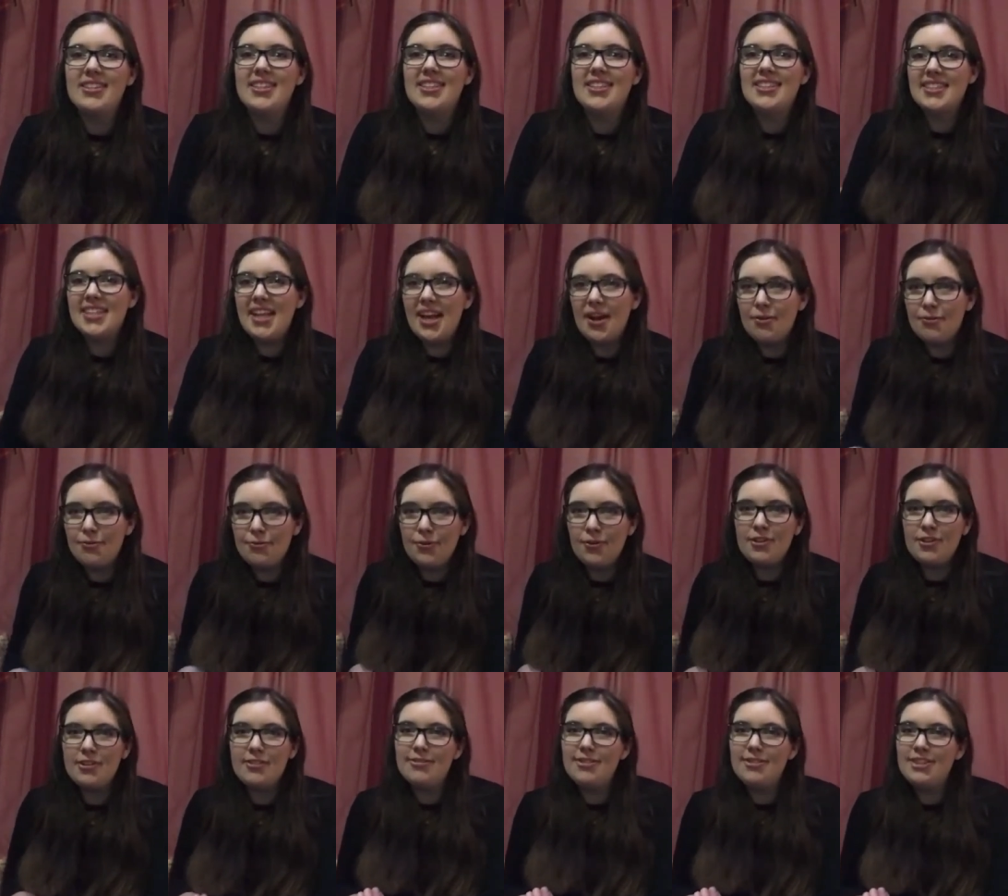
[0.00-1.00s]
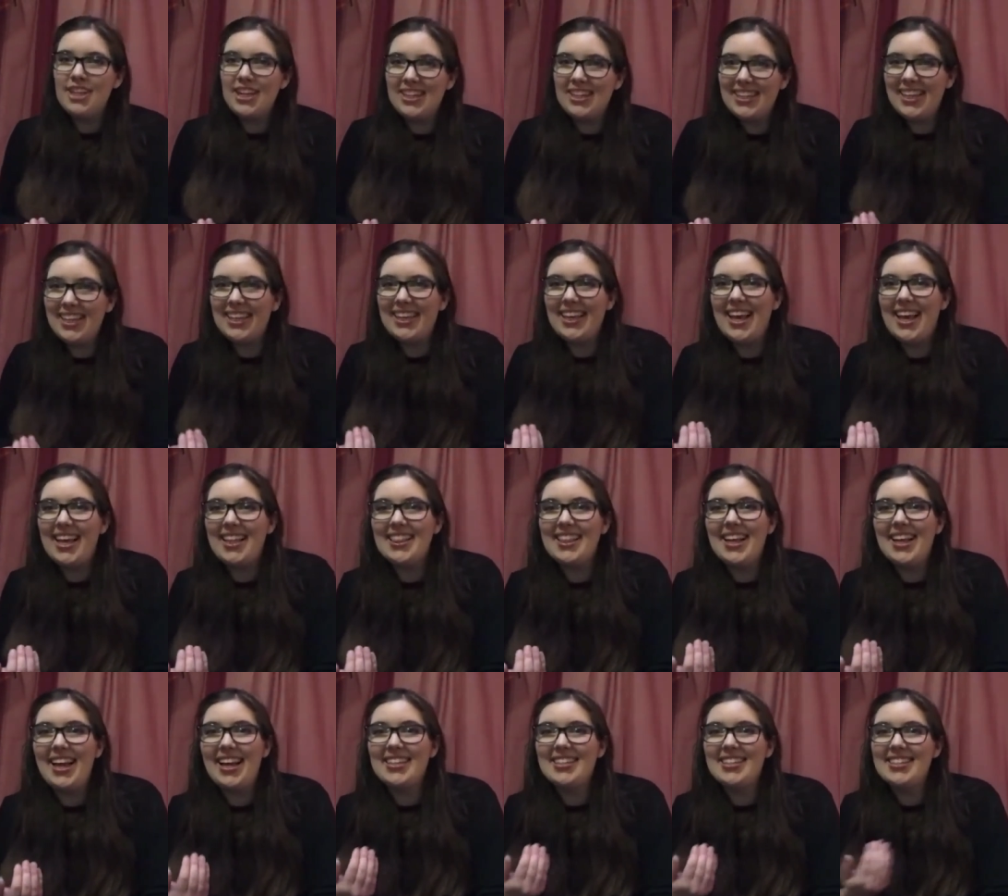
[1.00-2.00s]
It's now full of junk again
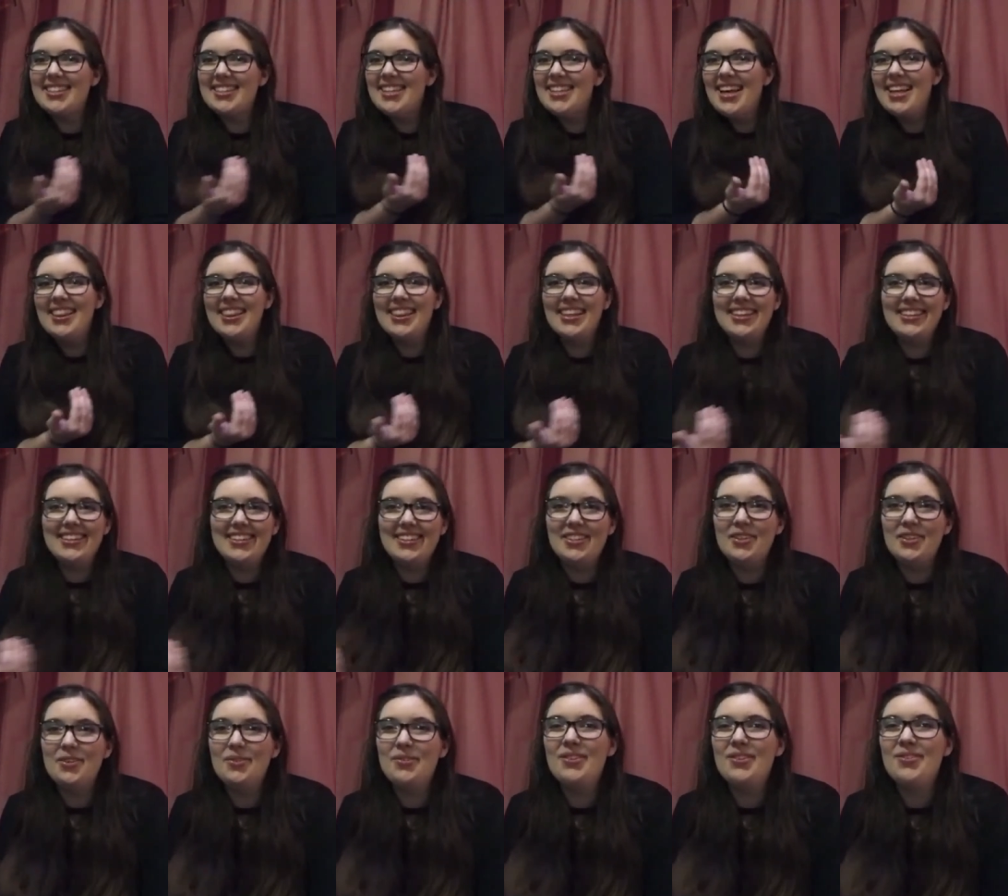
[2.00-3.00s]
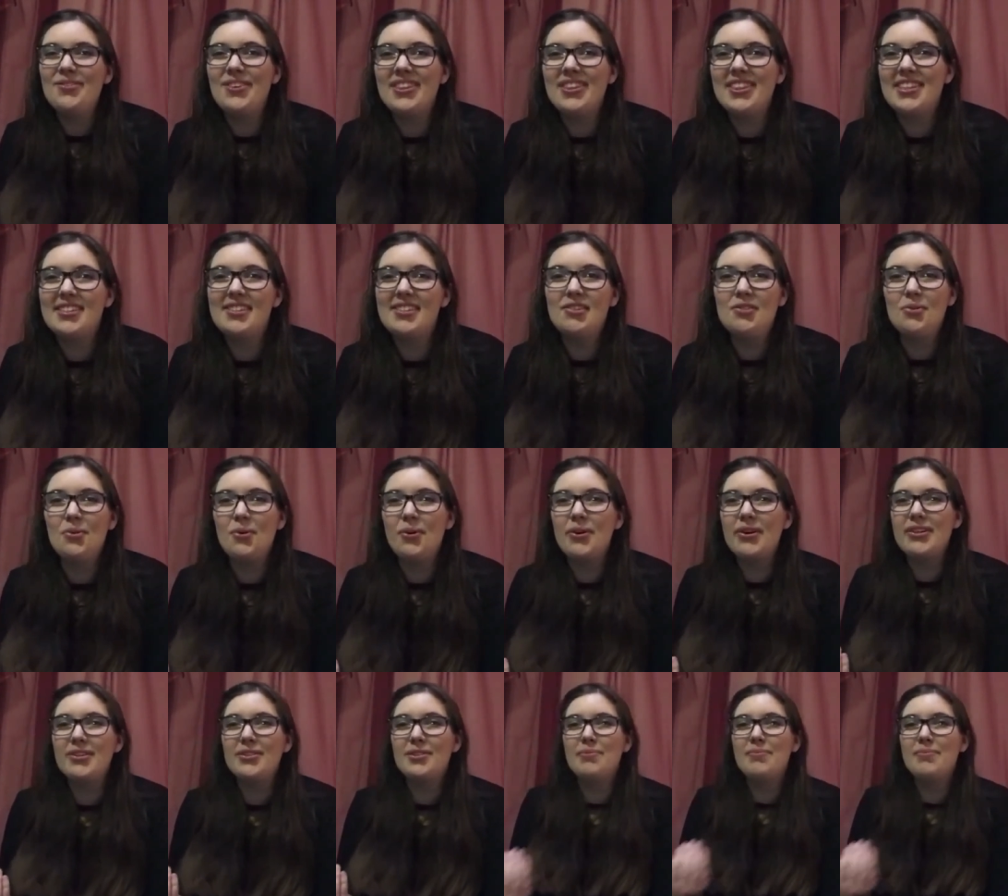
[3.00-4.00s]
that has nothing to do with what this
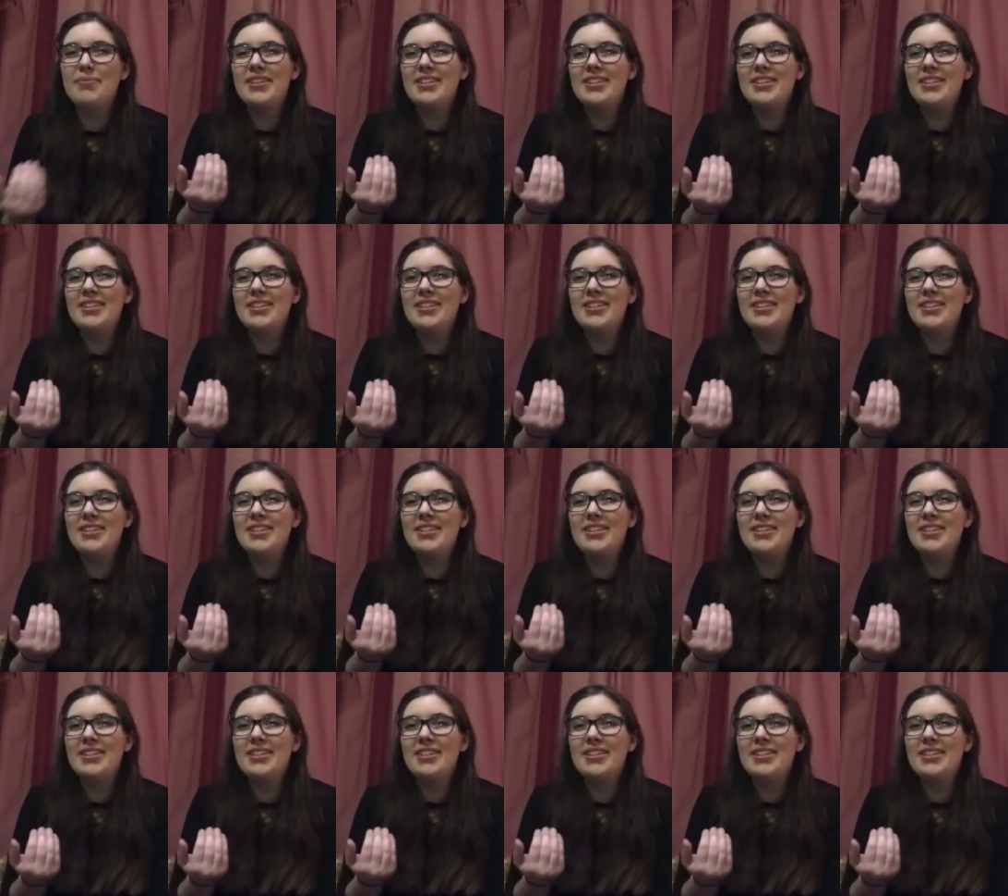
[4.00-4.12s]
drawer is